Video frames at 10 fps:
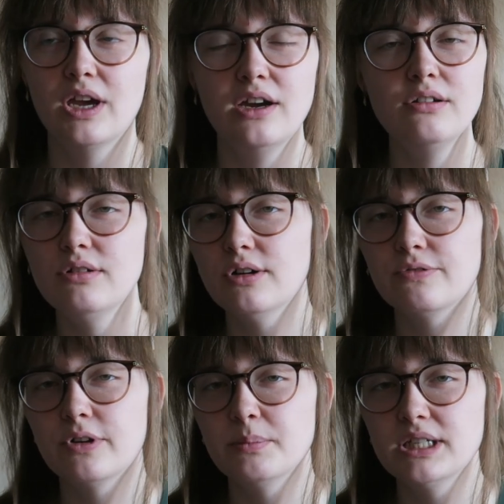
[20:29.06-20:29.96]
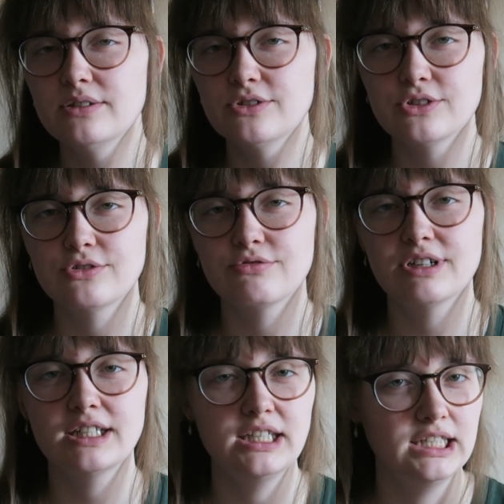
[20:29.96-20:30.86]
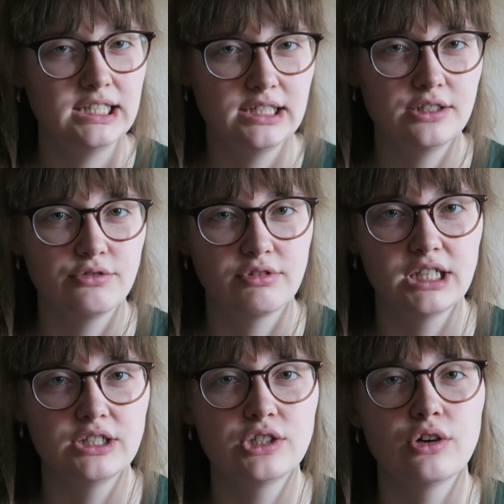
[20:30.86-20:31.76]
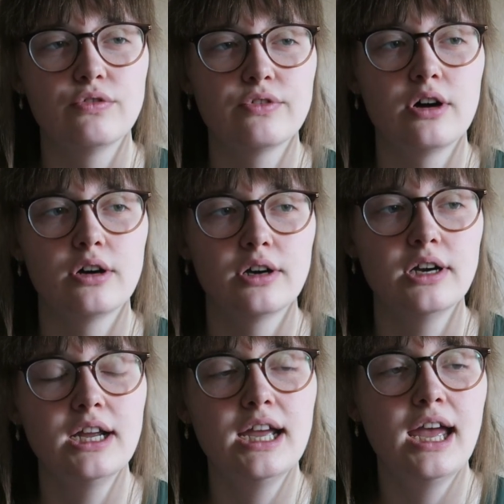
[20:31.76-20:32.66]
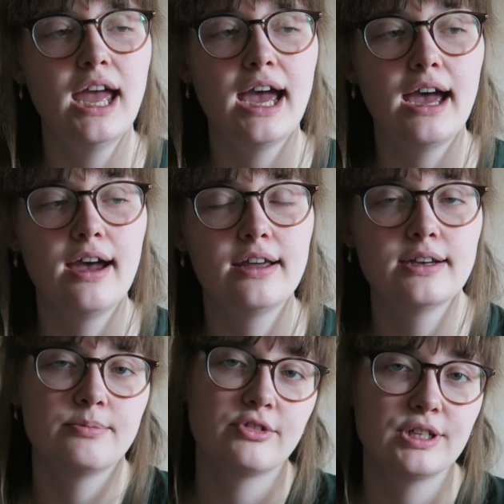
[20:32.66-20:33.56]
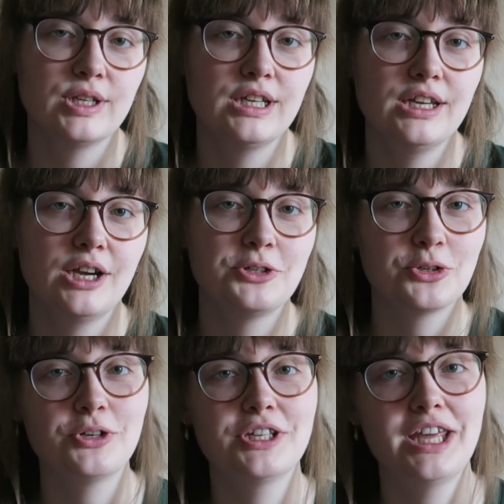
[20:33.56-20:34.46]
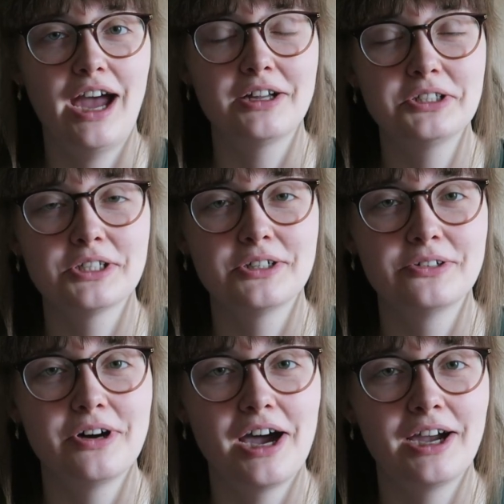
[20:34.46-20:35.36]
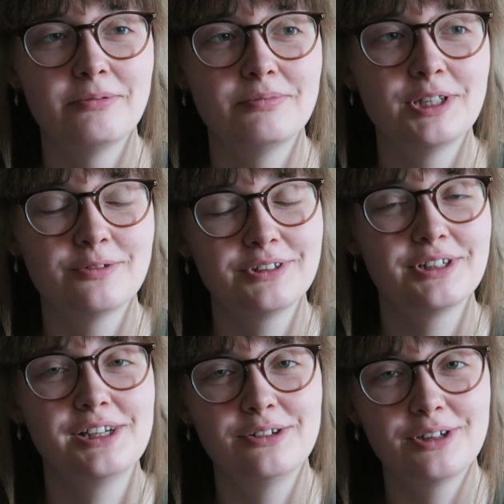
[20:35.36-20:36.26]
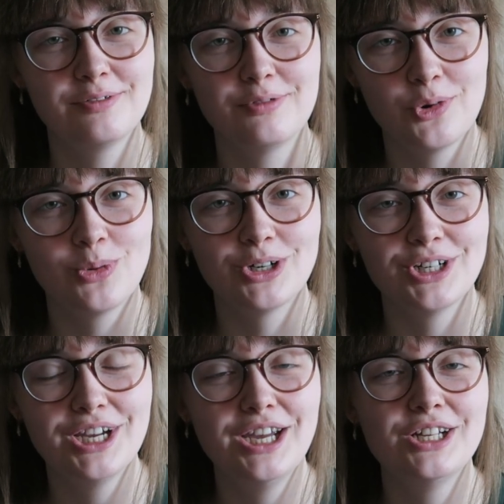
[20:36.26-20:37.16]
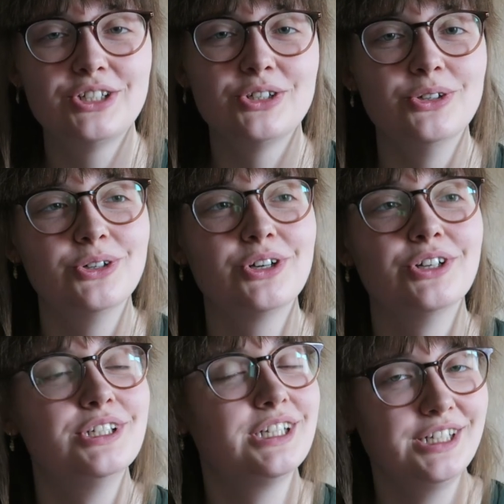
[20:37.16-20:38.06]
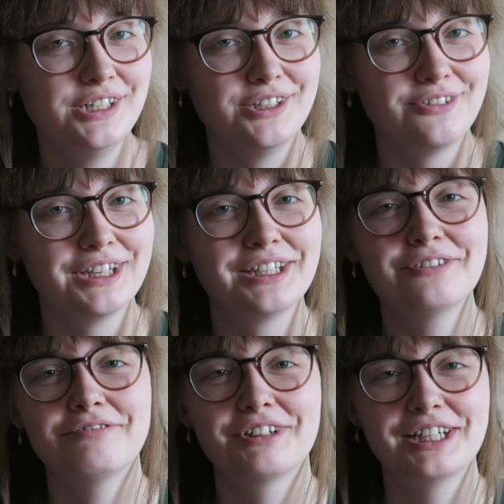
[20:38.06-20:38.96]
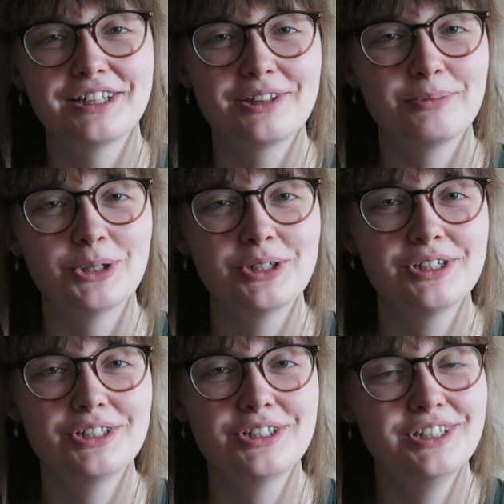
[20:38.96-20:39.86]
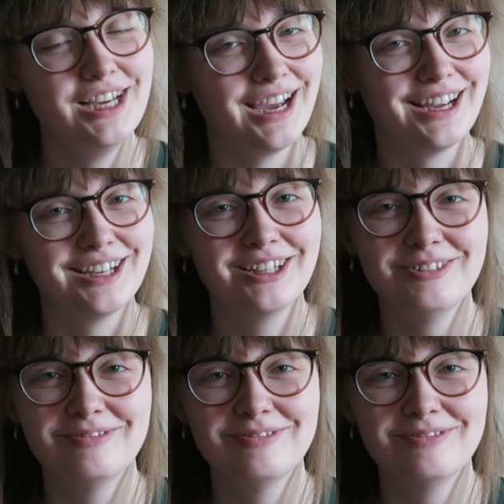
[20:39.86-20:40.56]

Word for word: I don't know, for me it's just really easy to read so far and I'm really enjoying that. So I'm definitely looking forward to continuing reading the book today.